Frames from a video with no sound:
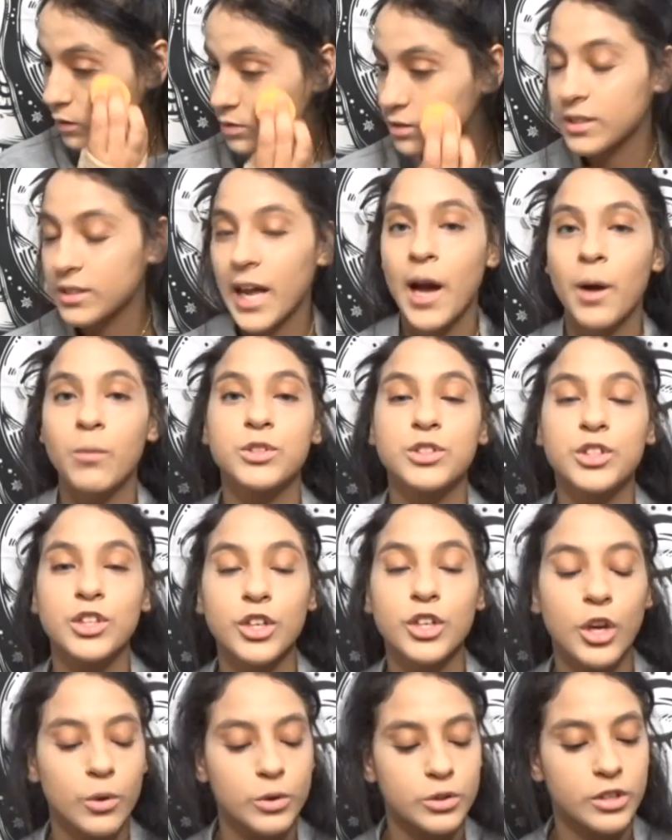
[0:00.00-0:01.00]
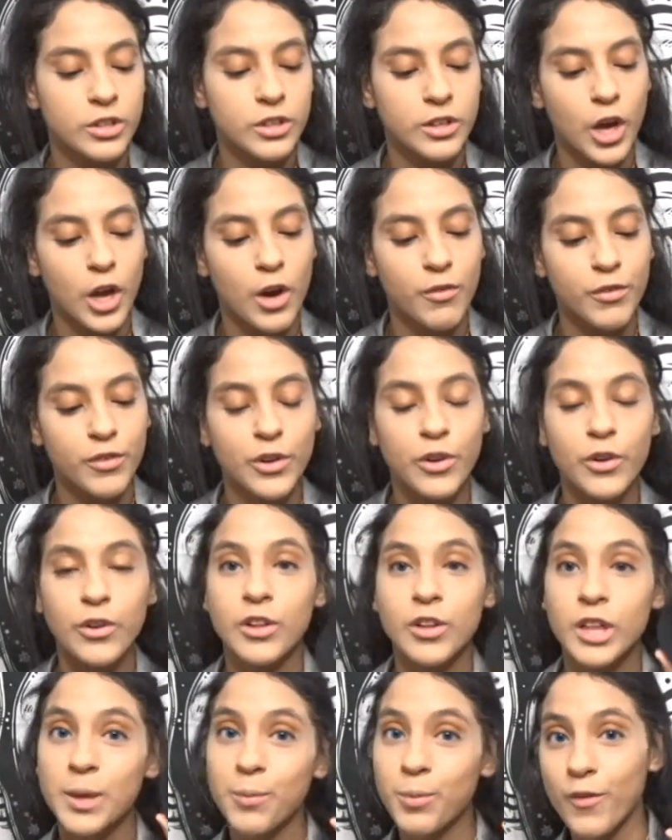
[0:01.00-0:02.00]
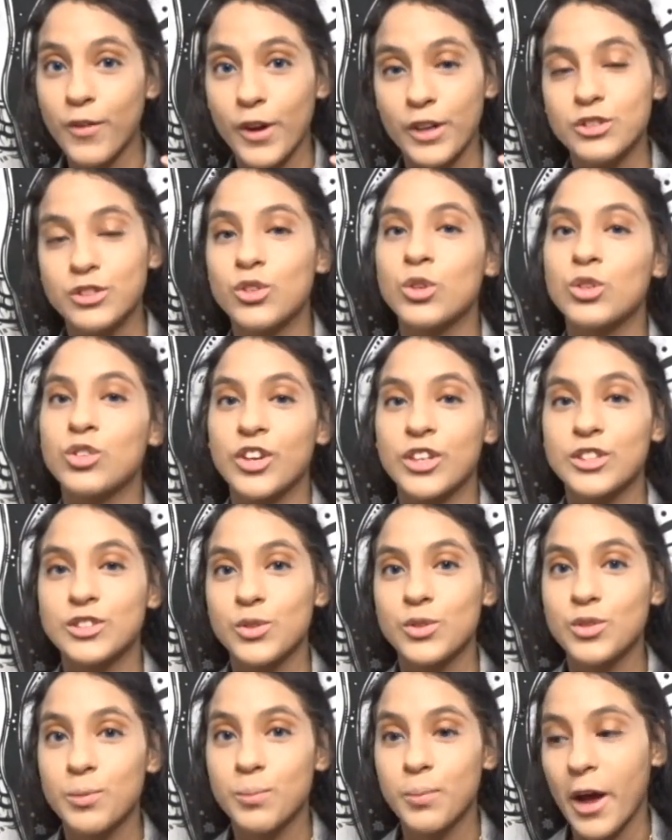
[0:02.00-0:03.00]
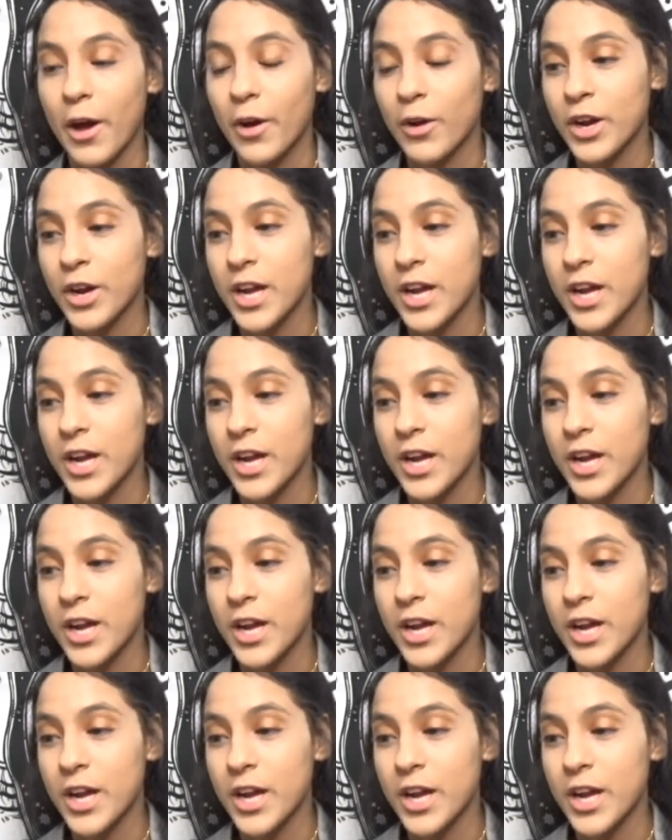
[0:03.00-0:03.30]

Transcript: So now I'm just going to go into the CoverGirl Clean Professional Translucent Powder,